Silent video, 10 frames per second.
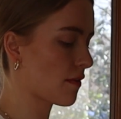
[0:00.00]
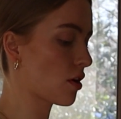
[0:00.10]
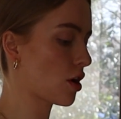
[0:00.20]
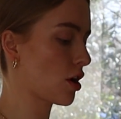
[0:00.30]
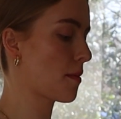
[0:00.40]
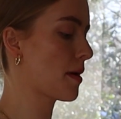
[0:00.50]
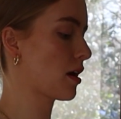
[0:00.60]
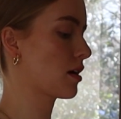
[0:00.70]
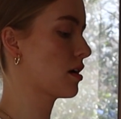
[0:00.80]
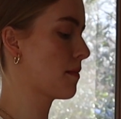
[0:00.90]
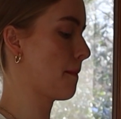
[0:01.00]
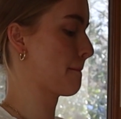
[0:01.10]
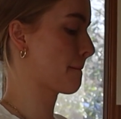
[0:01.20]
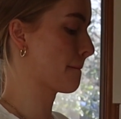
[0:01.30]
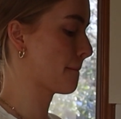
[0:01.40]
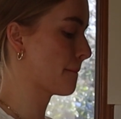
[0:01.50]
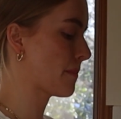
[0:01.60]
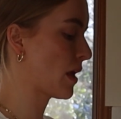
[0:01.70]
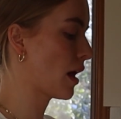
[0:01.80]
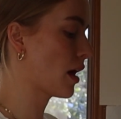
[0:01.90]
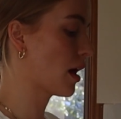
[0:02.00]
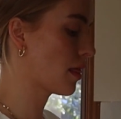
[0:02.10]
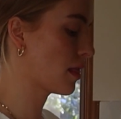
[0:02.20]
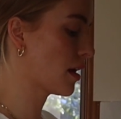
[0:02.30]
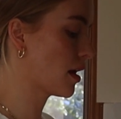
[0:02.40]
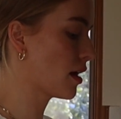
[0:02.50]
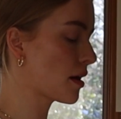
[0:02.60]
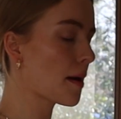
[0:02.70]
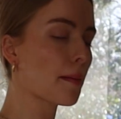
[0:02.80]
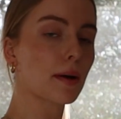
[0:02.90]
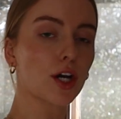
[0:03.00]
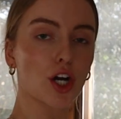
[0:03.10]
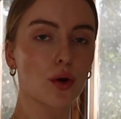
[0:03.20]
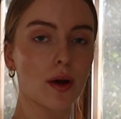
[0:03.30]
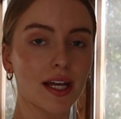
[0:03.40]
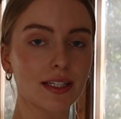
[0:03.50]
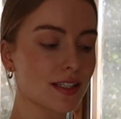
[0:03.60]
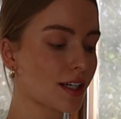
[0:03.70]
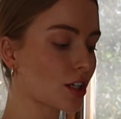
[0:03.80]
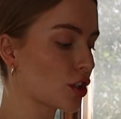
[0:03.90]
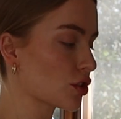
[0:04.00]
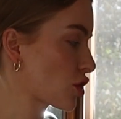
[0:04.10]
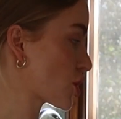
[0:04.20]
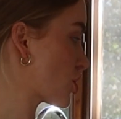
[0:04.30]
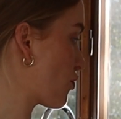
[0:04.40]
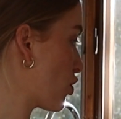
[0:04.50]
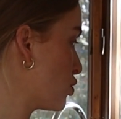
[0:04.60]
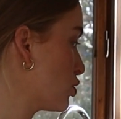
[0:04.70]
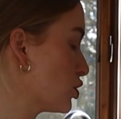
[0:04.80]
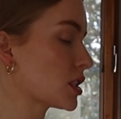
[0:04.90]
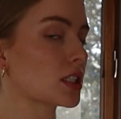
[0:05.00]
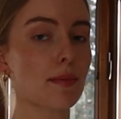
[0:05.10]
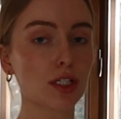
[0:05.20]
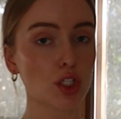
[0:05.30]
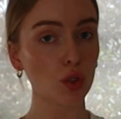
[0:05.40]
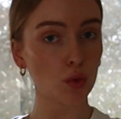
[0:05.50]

cover her back up. And then put her away until stretch and fold number 2.